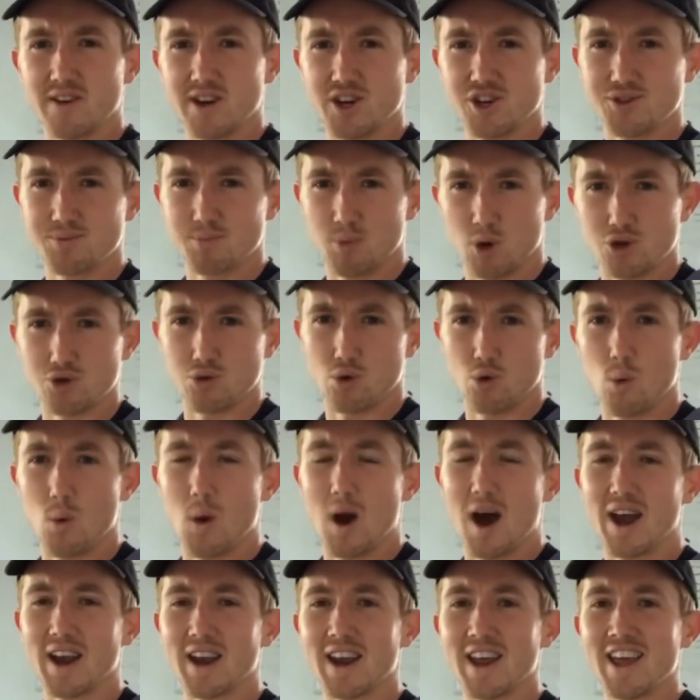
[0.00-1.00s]
finish module
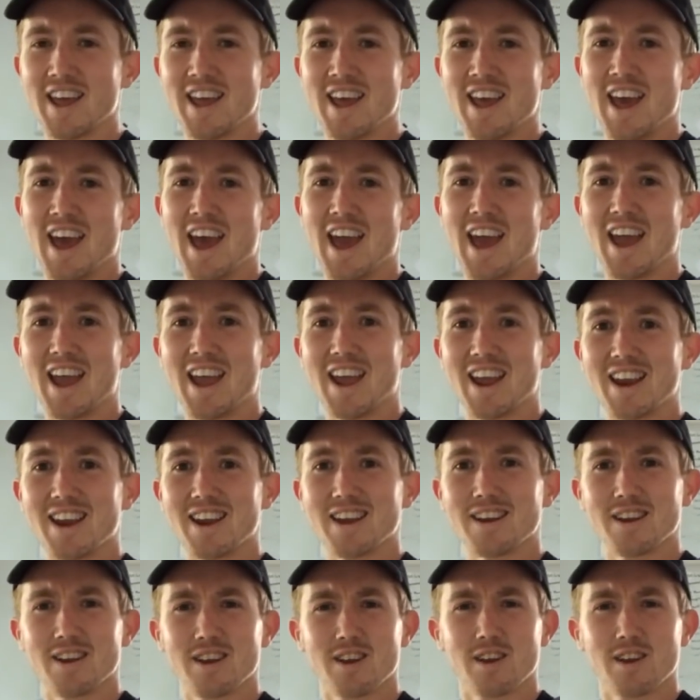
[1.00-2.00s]
one, and